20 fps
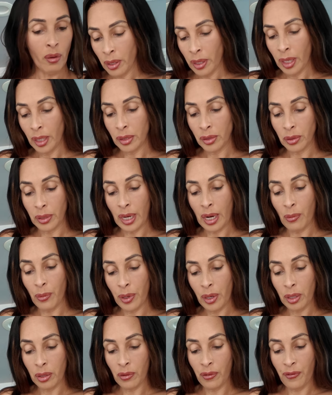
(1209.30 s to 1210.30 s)
Okay, so now we're
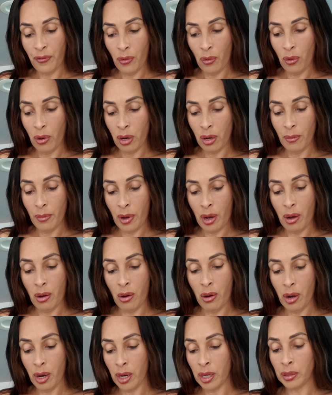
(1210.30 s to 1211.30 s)
gonna form
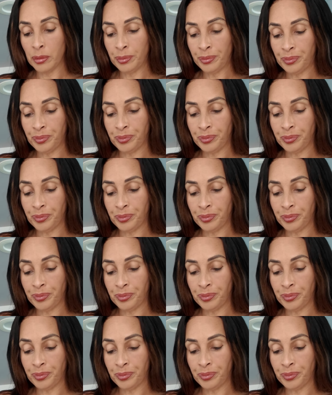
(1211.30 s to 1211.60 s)
our